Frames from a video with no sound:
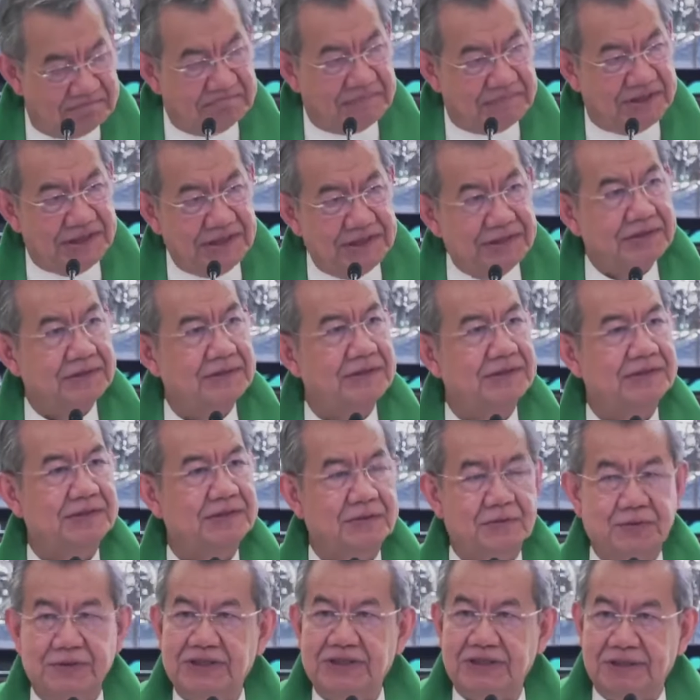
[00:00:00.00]
Jesus
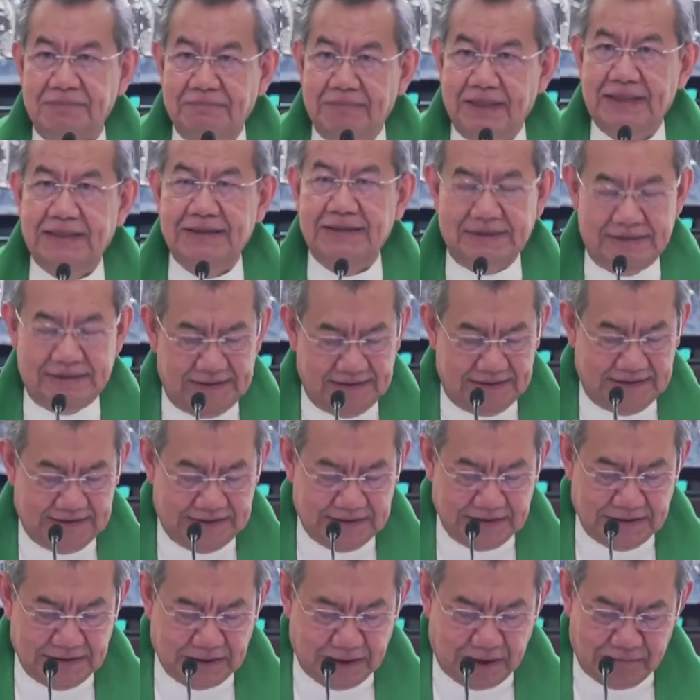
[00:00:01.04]
was a man
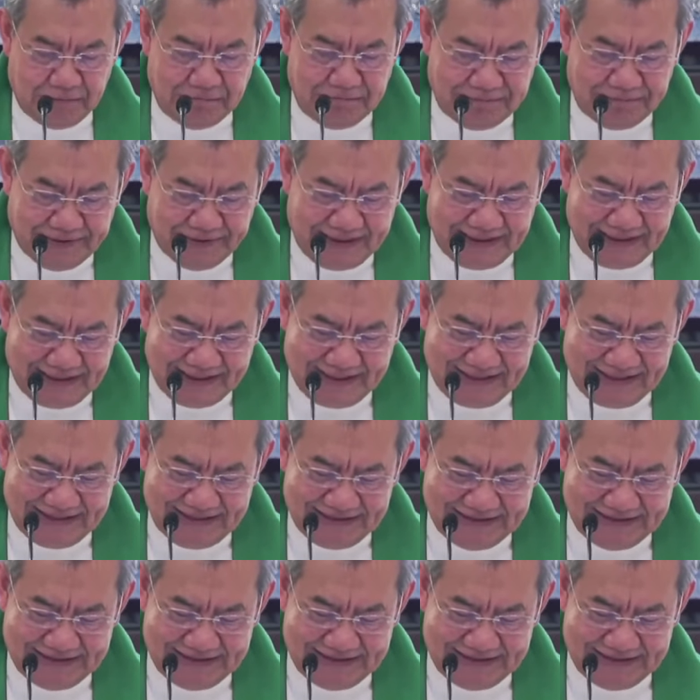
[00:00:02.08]
of prayer.